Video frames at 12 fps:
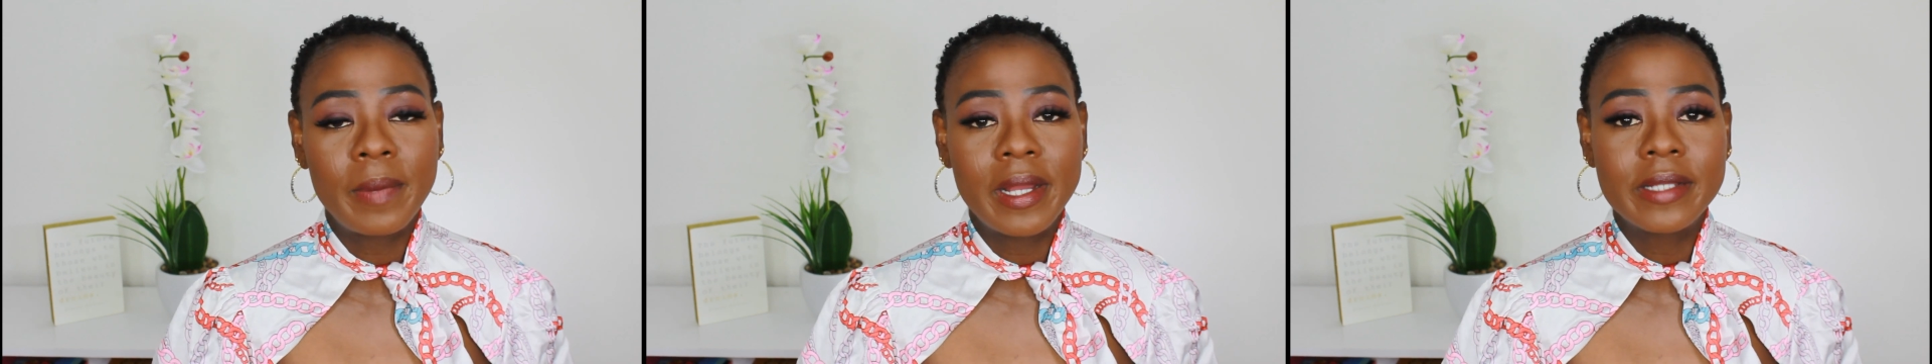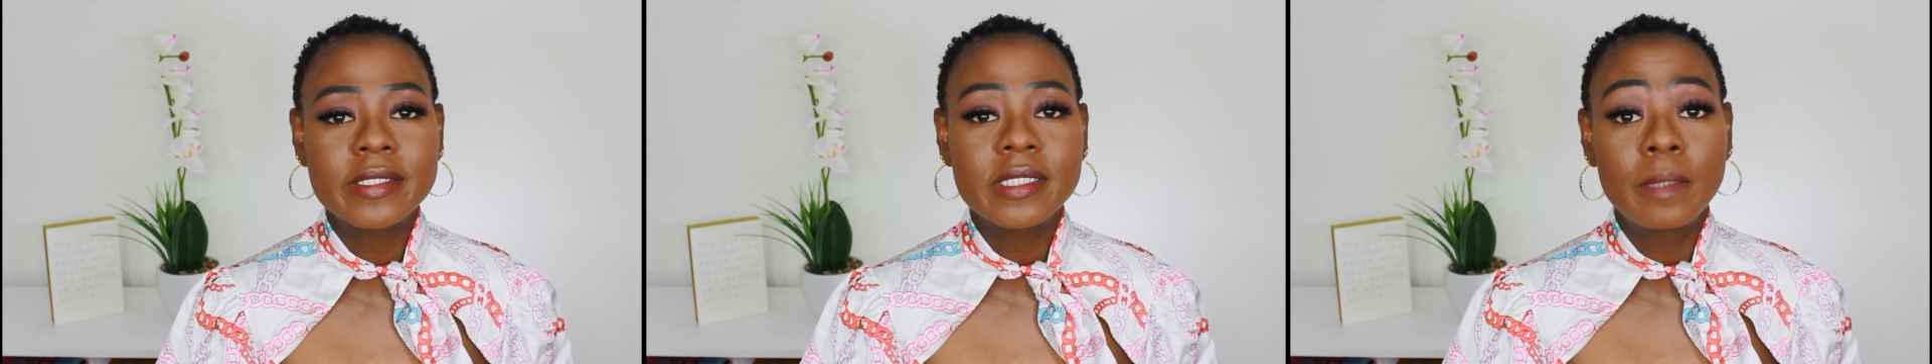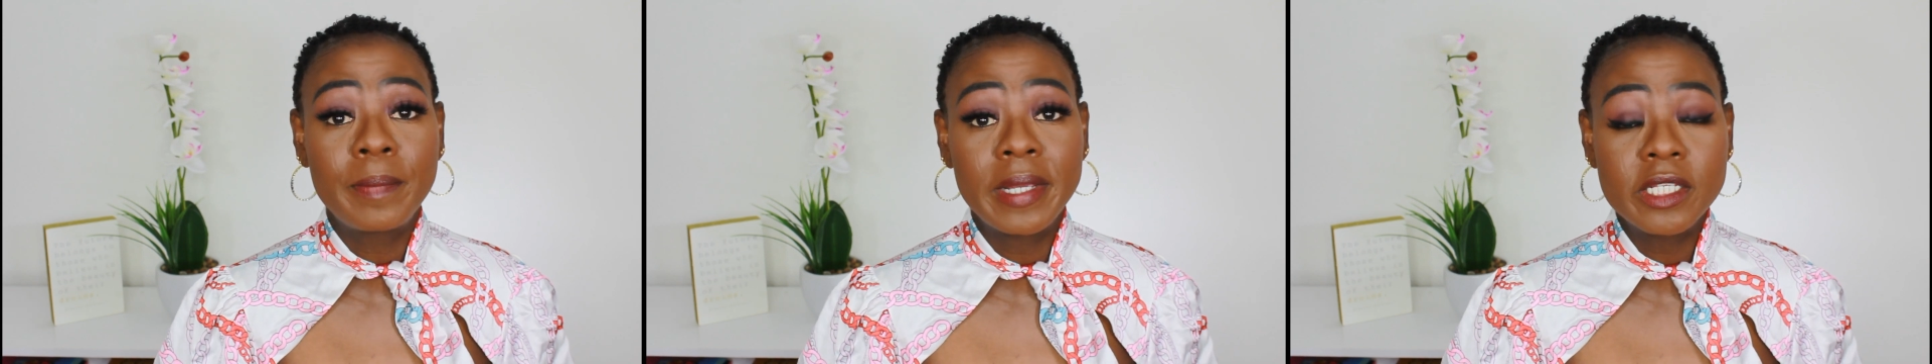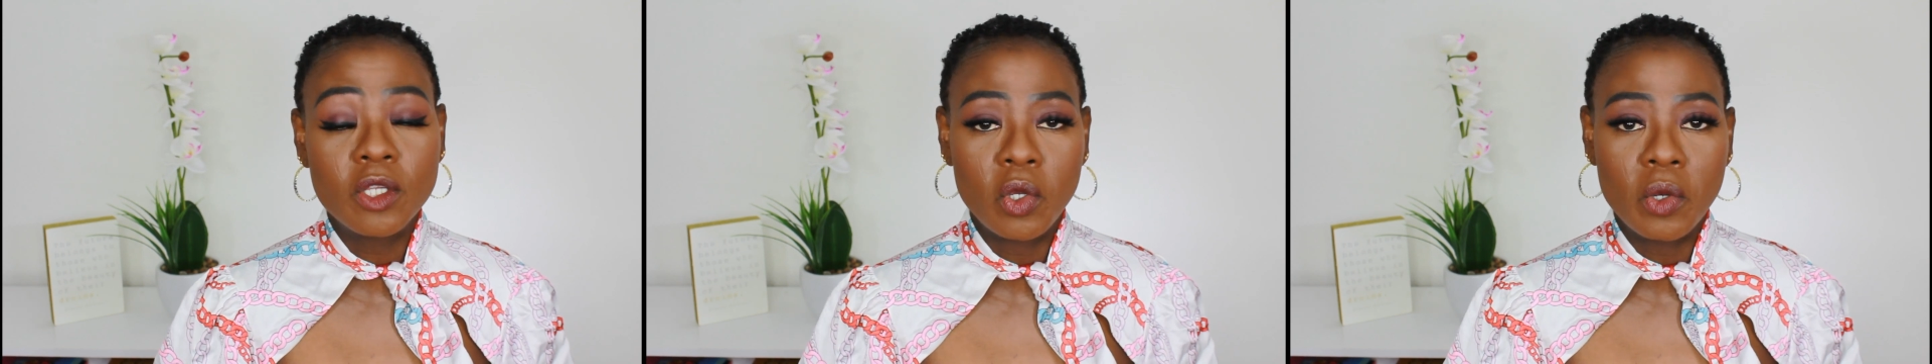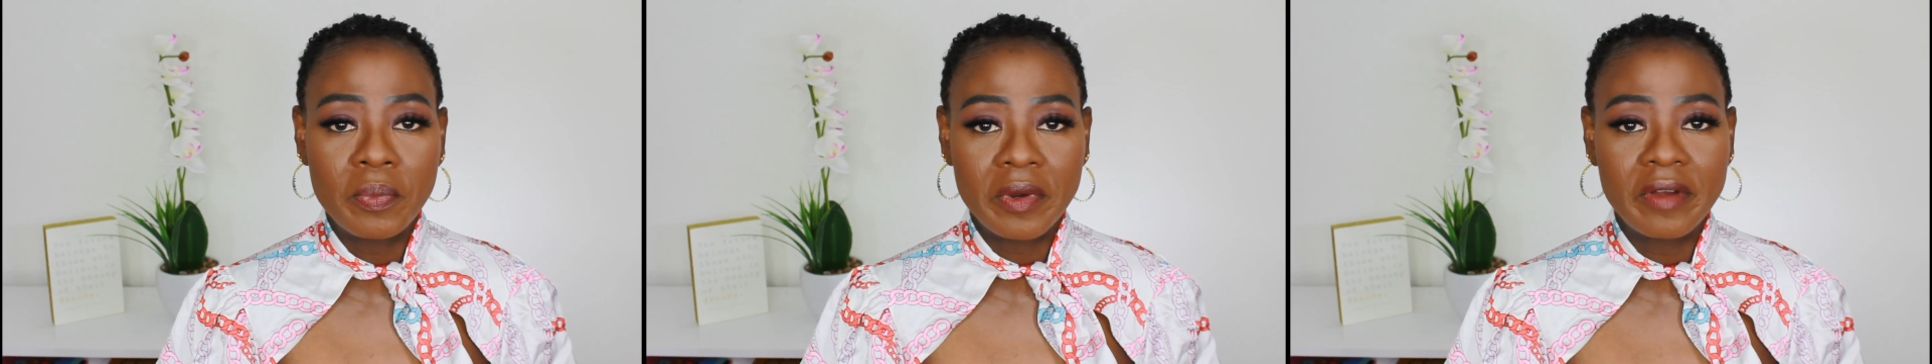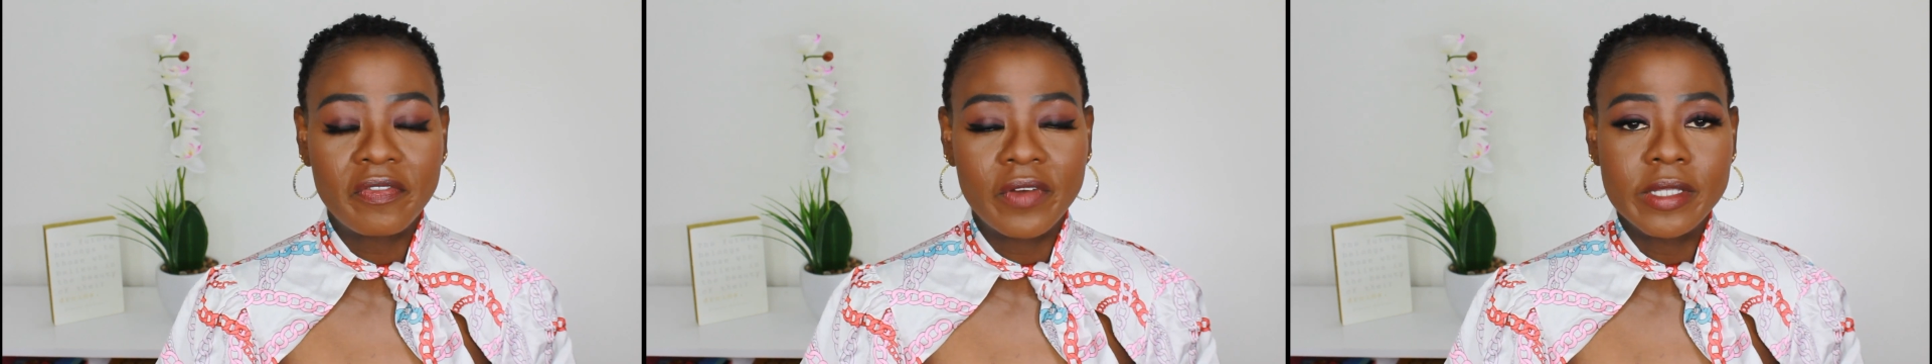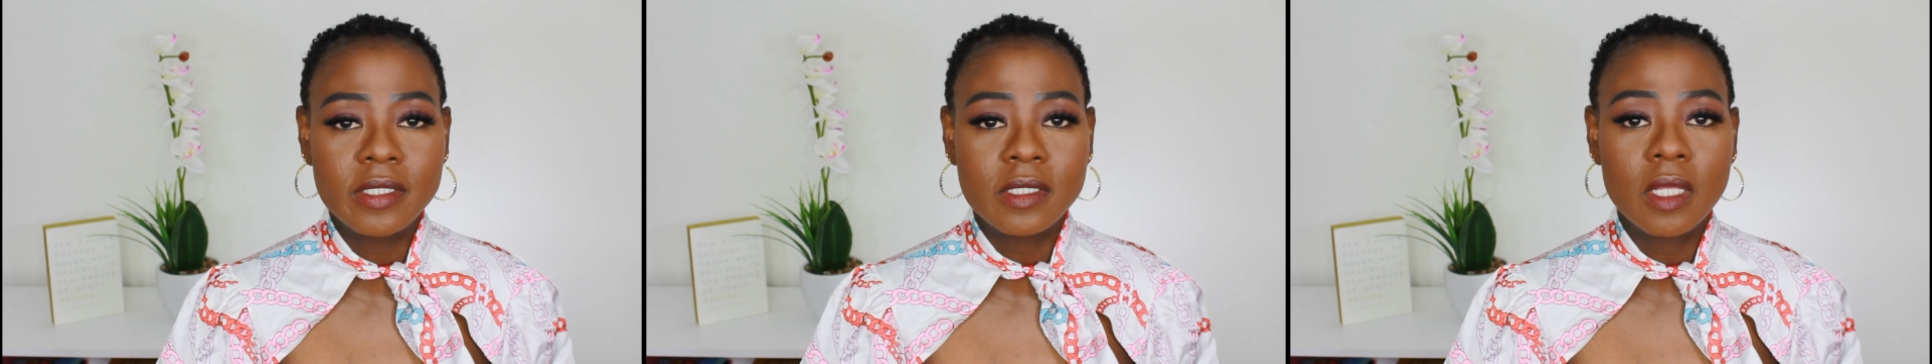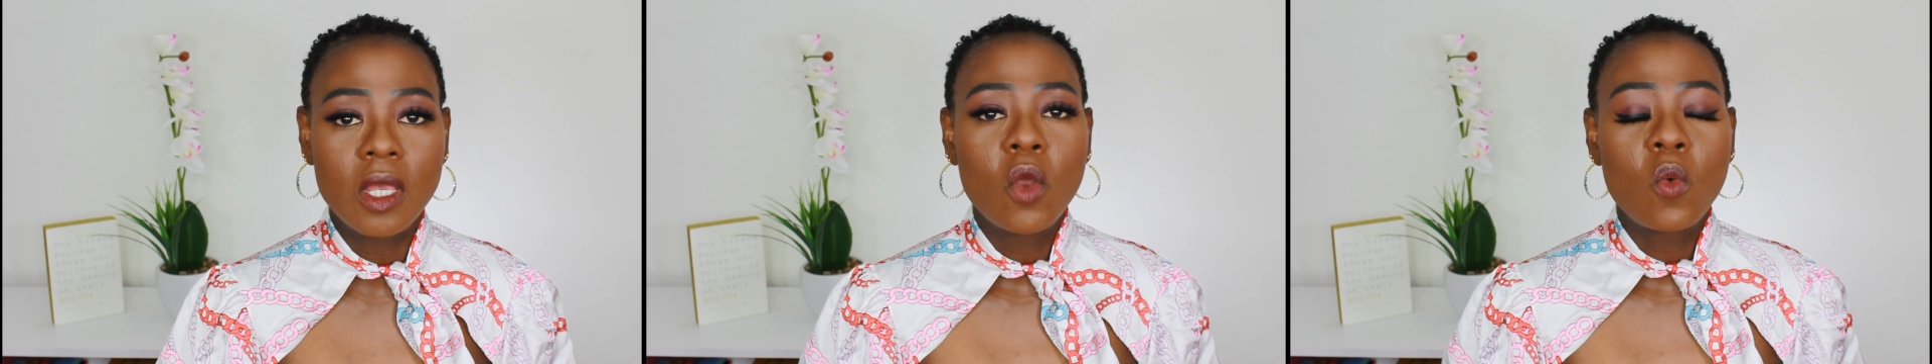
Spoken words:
pants, depending on your preference.